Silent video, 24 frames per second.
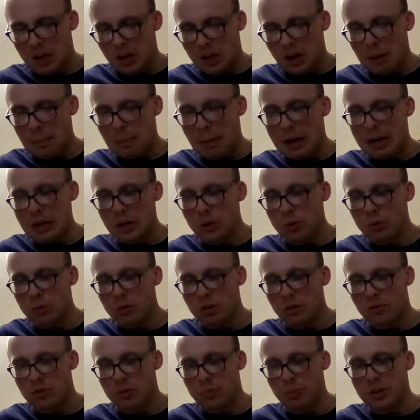A man who
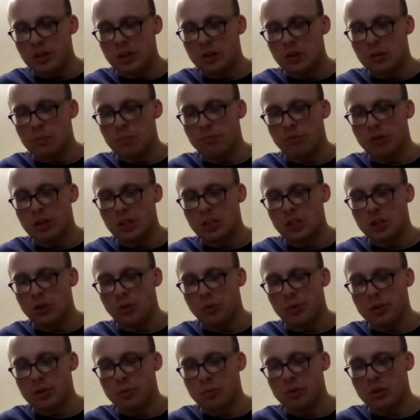loves wisdom brings
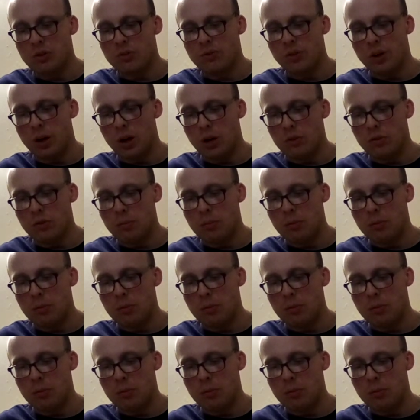joy to his father,